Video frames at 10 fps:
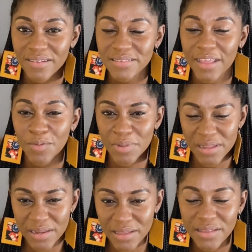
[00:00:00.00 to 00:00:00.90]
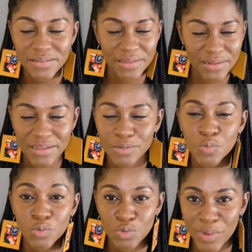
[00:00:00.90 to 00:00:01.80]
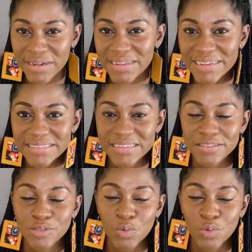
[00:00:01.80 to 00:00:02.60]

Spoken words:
I was like, really? He said, yeah, we'll do another test.